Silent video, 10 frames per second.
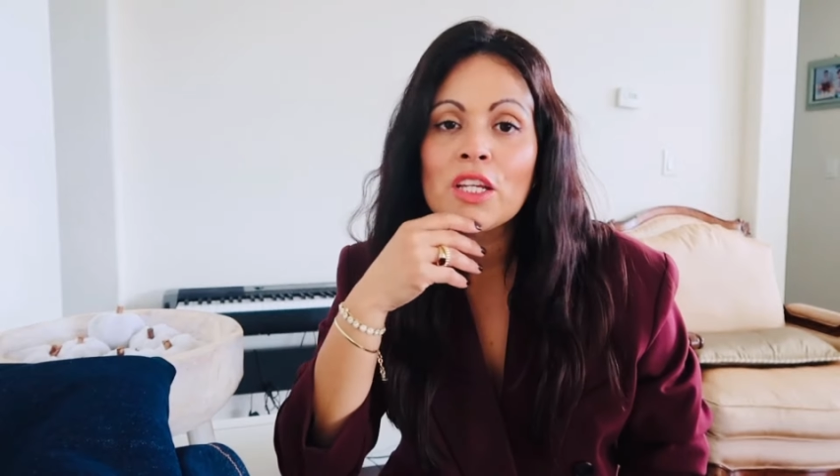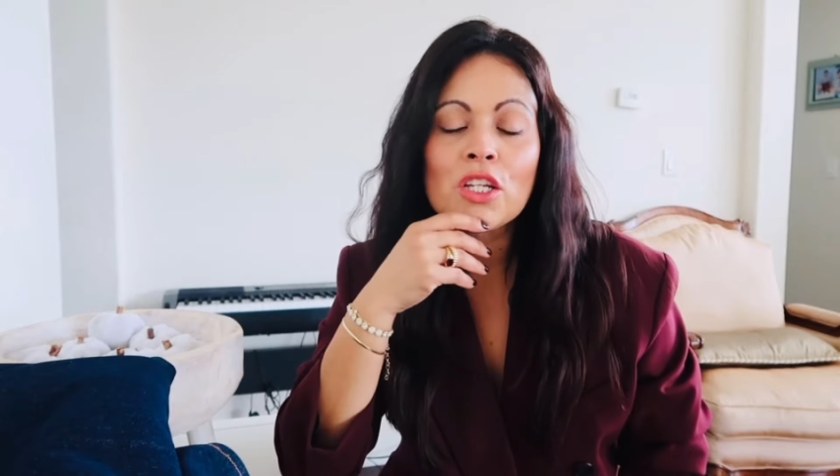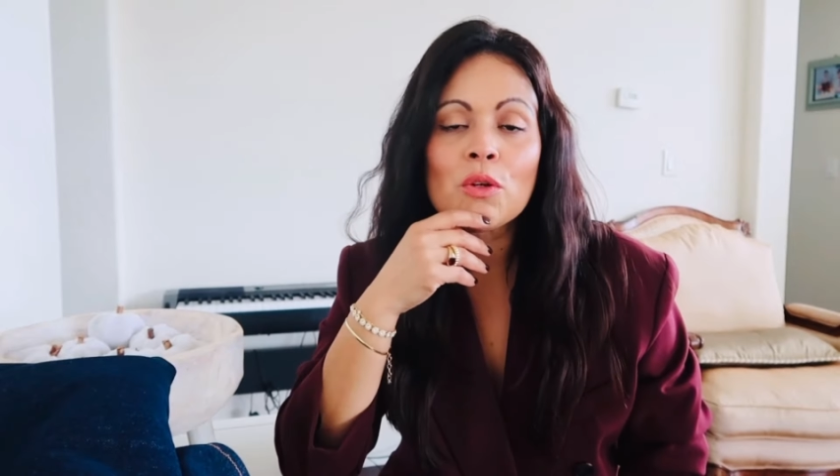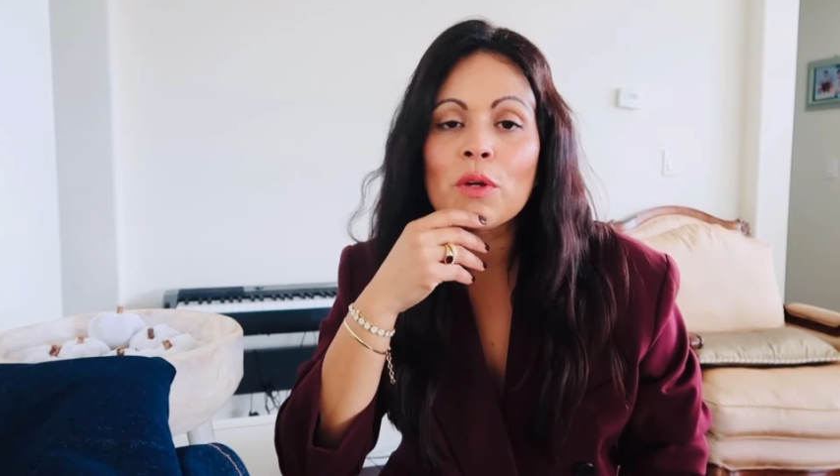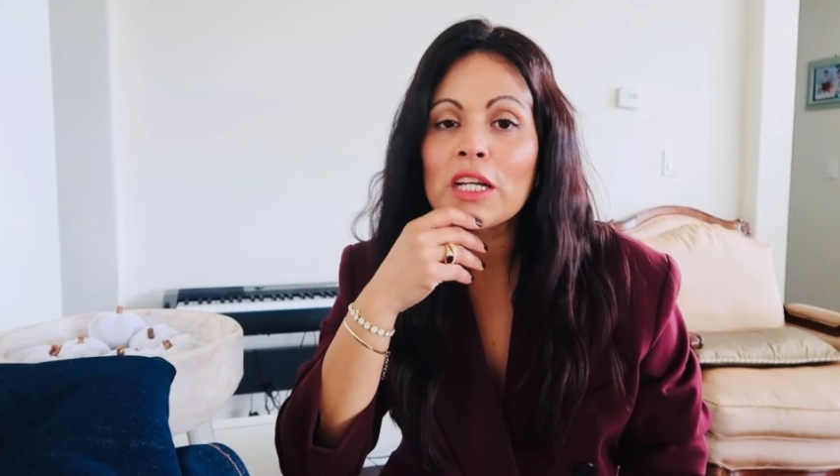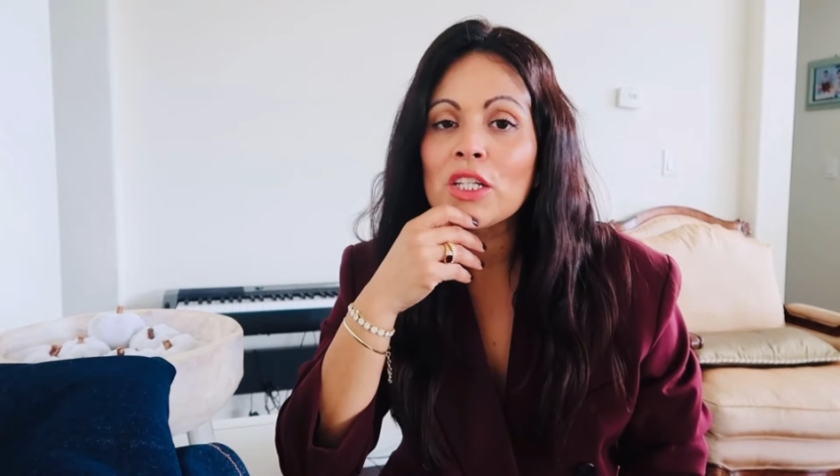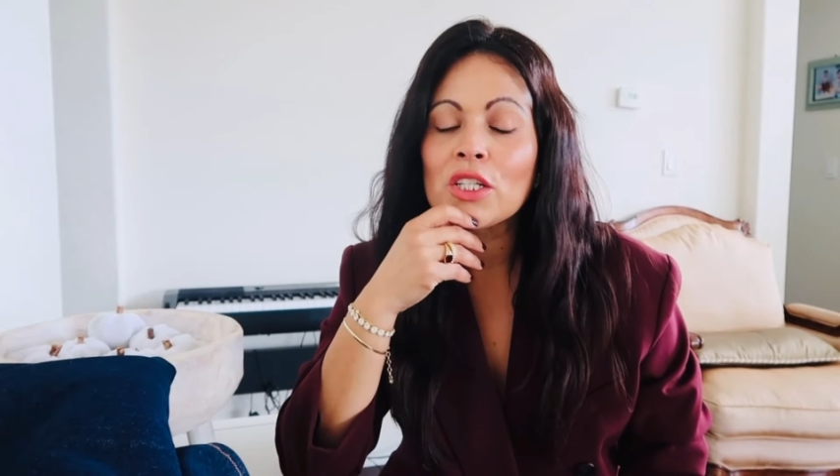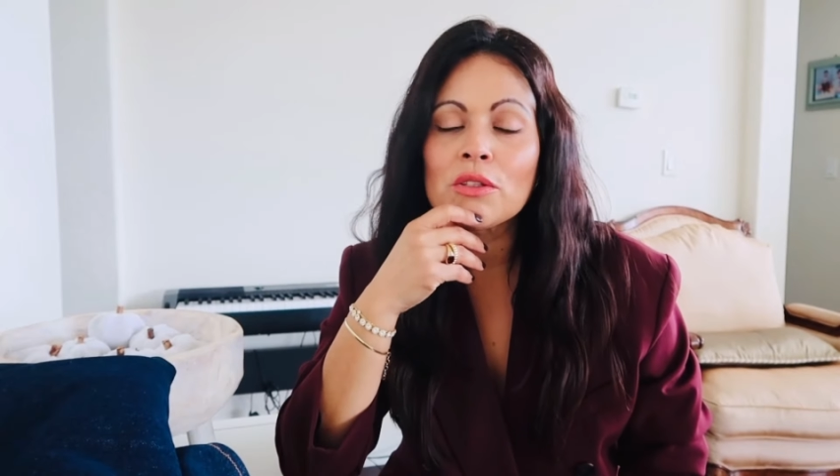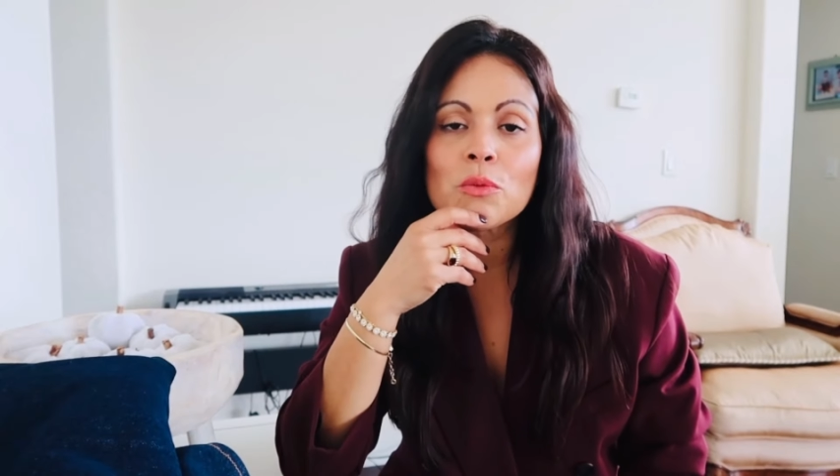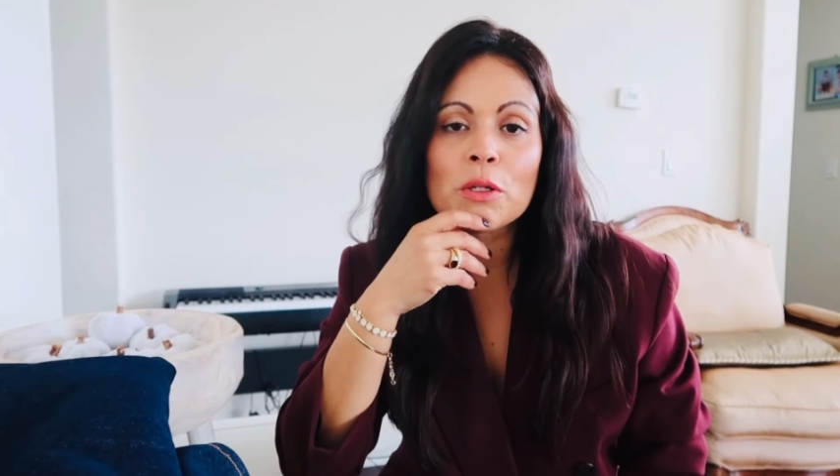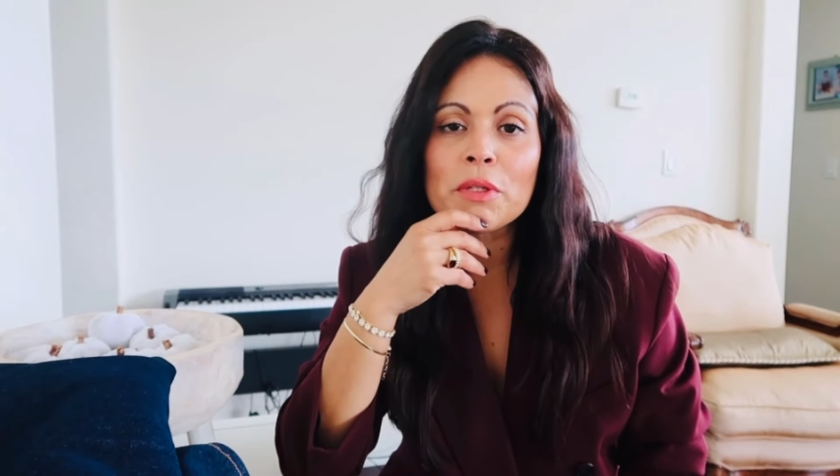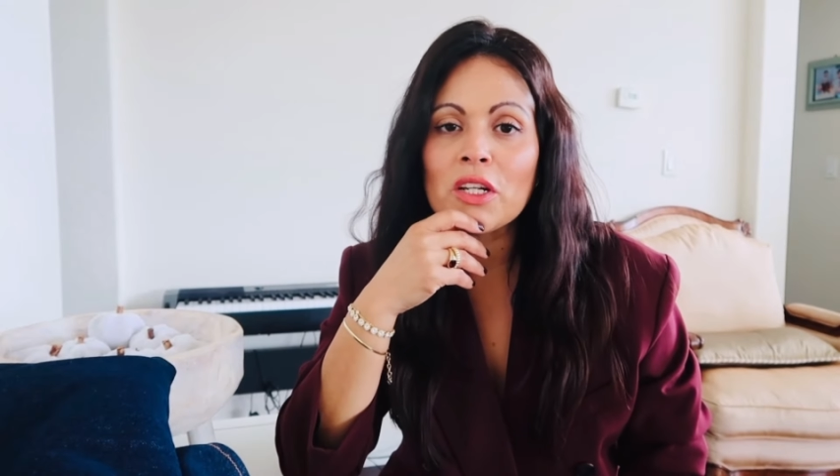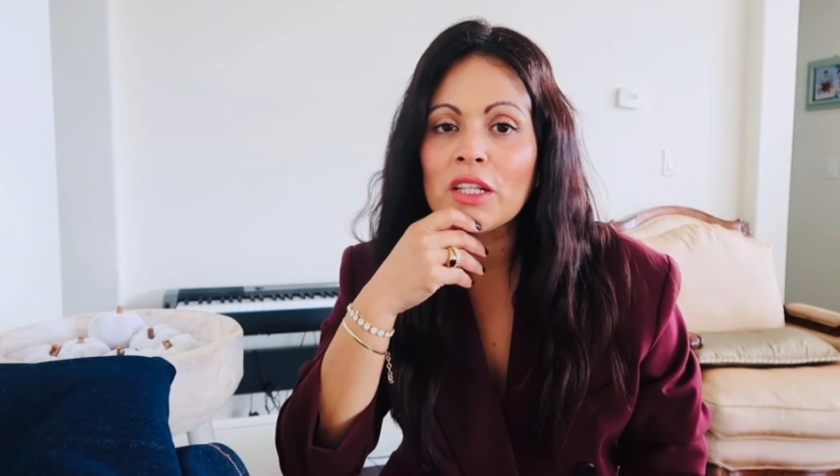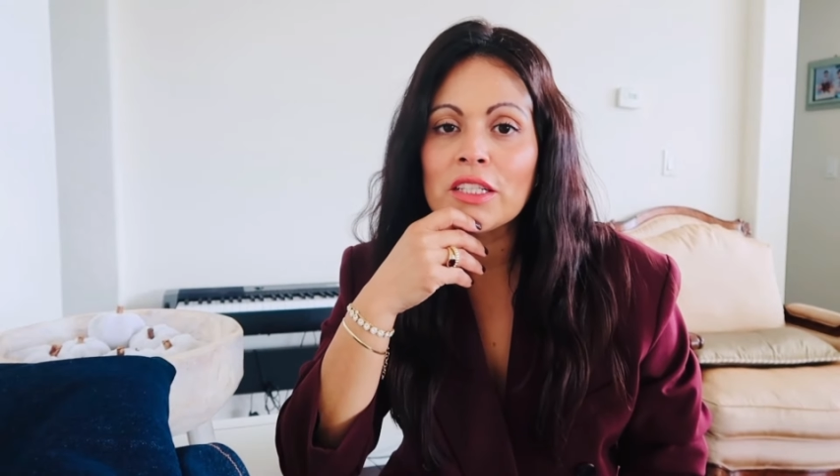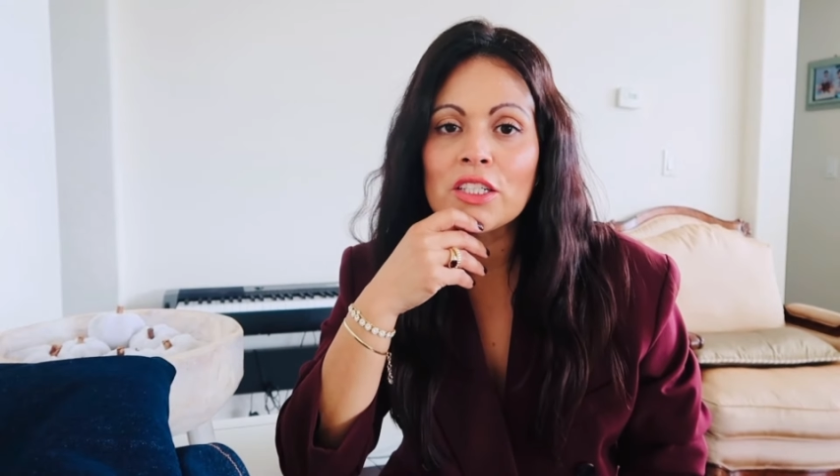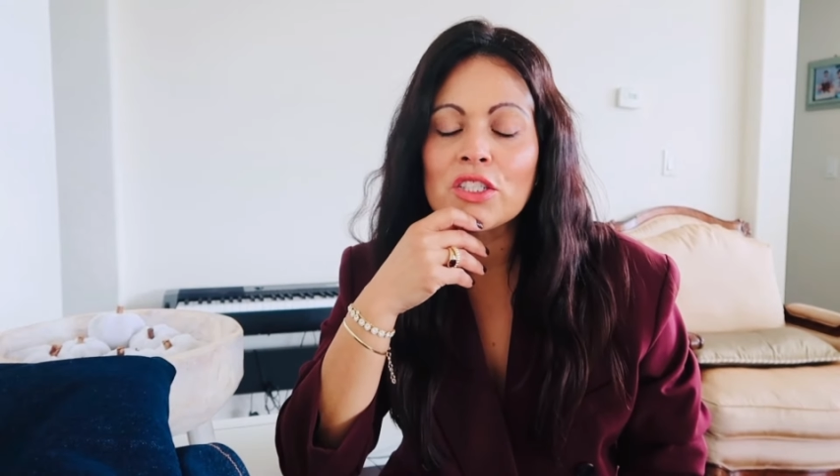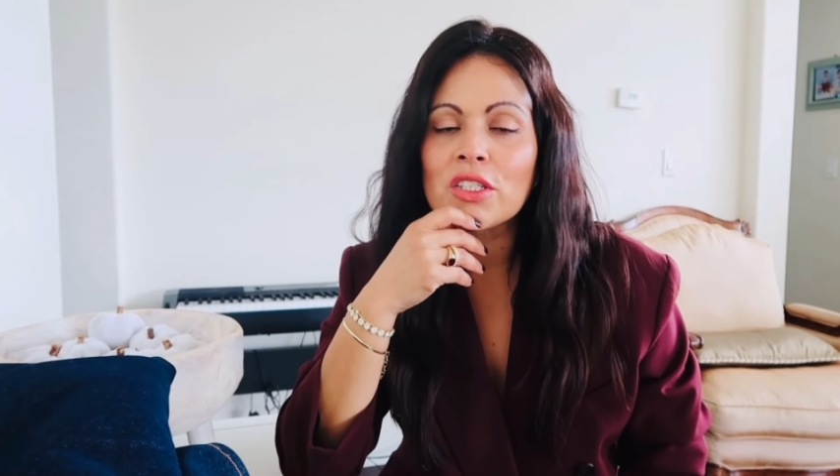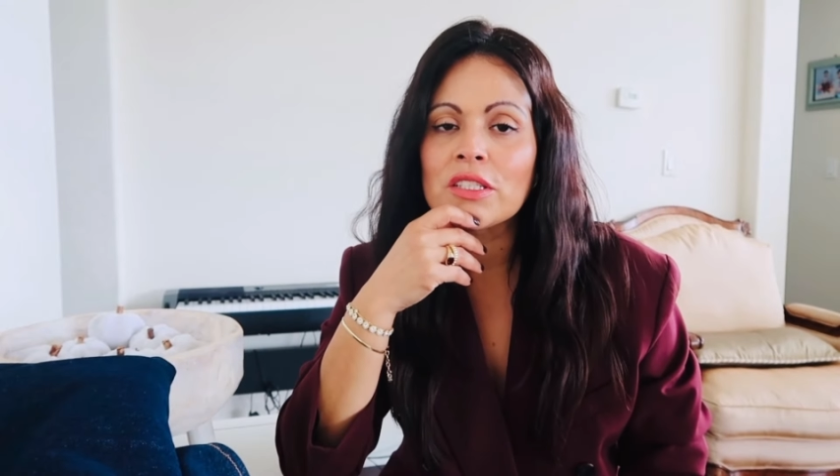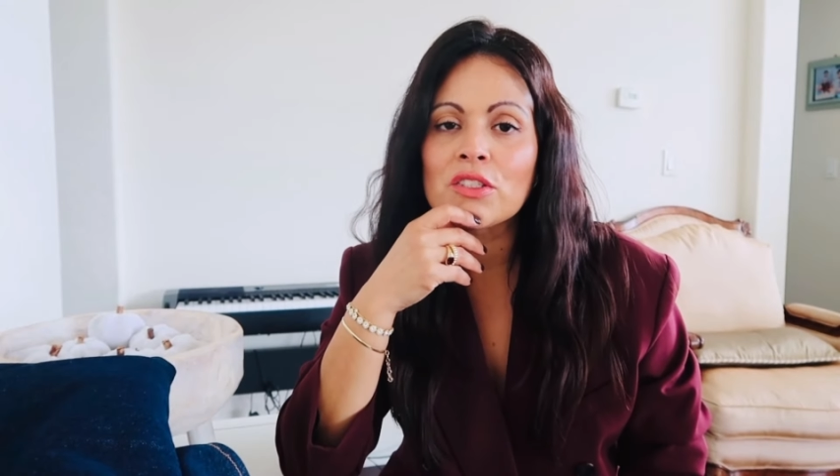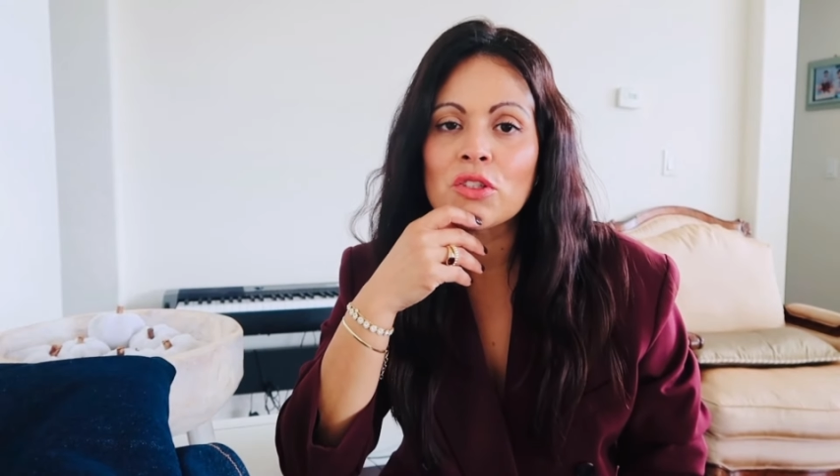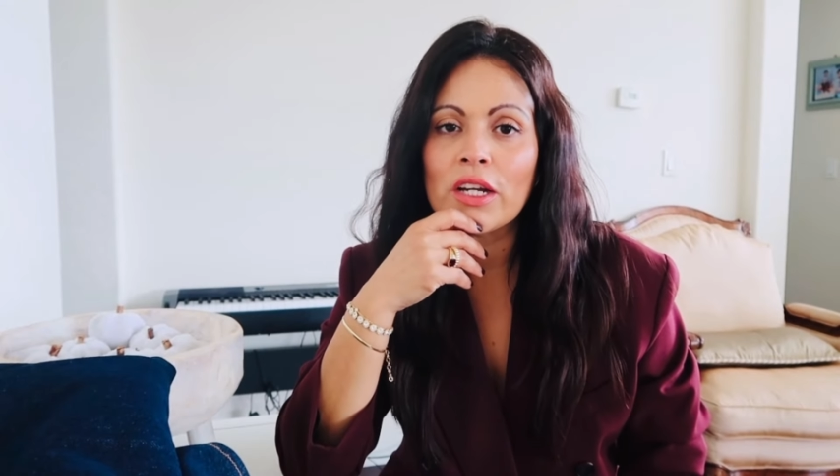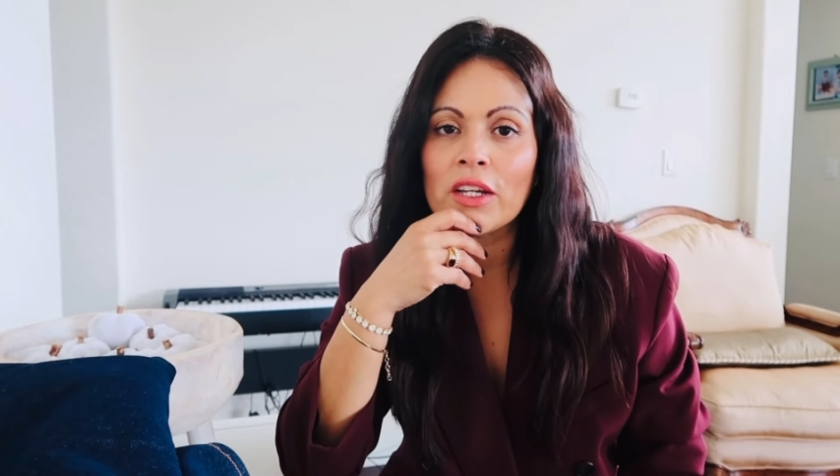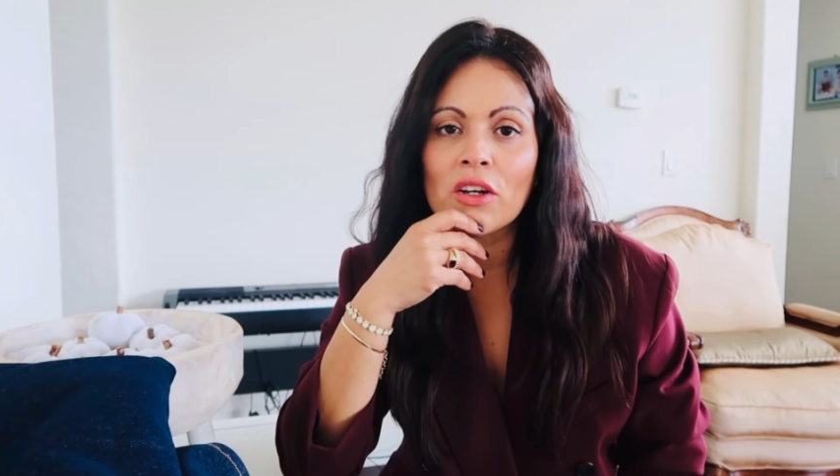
you know, regular women on there just trying